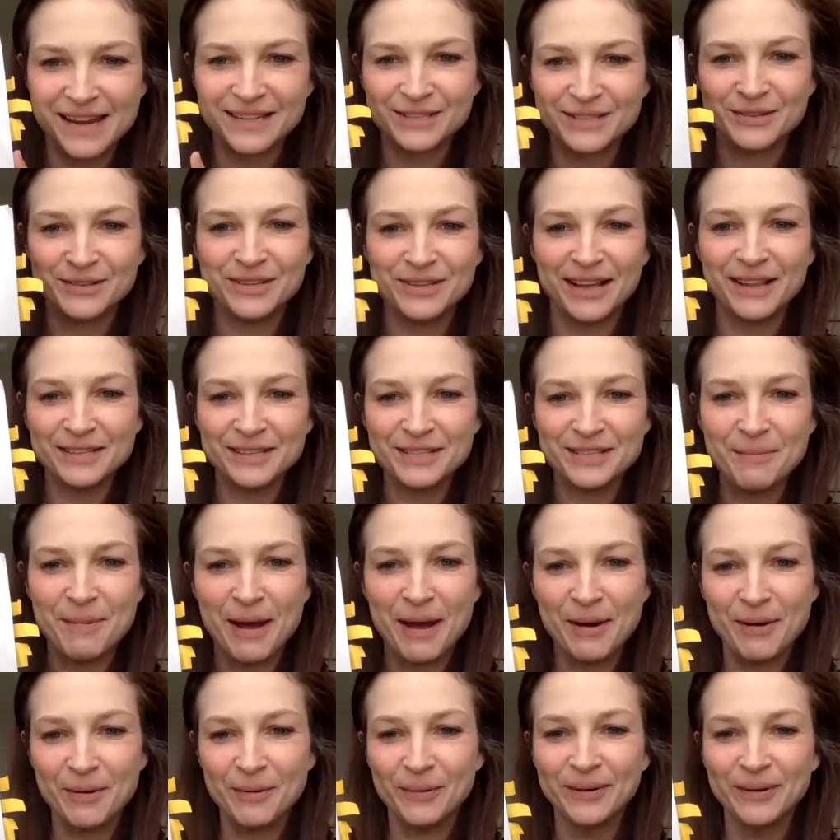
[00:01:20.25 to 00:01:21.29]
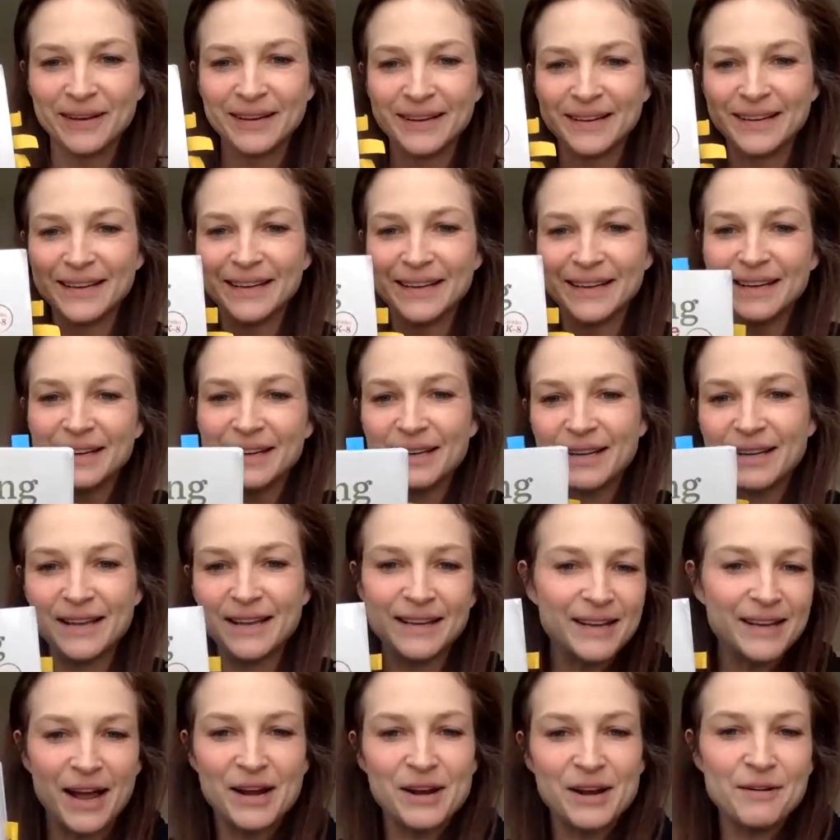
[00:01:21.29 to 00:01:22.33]
So tell us about
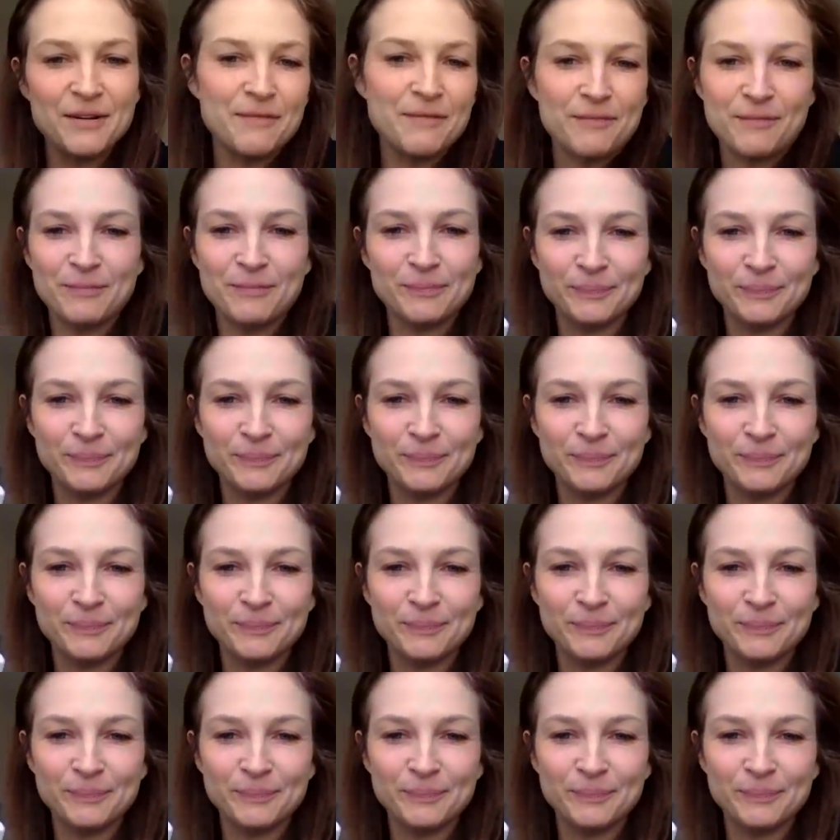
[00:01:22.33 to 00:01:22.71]
kind of